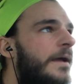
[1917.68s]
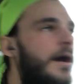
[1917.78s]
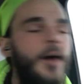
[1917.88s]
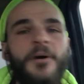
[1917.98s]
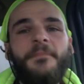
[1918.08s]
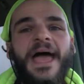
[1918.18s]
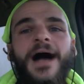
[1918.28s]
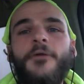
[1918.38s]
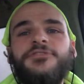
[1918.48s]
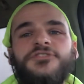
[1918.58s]
come
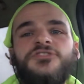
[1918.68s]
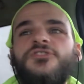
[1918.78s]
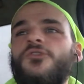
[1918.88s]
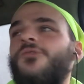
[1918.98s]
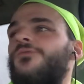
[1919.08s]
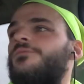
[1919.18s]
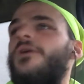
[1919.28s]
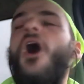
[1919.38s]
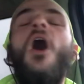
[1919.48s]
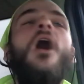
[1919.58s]
about just through
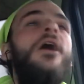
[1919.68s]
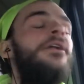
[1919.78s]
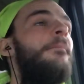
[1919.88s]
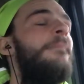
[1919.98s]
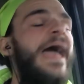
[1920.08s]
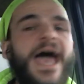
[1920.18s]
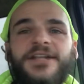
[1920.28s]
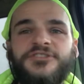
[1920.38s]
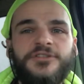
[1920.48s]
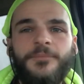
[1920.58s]

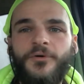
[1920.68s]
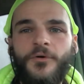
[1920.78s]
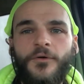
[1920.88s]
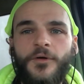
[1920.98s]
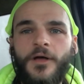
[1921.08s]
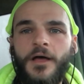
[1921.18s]
unimaginable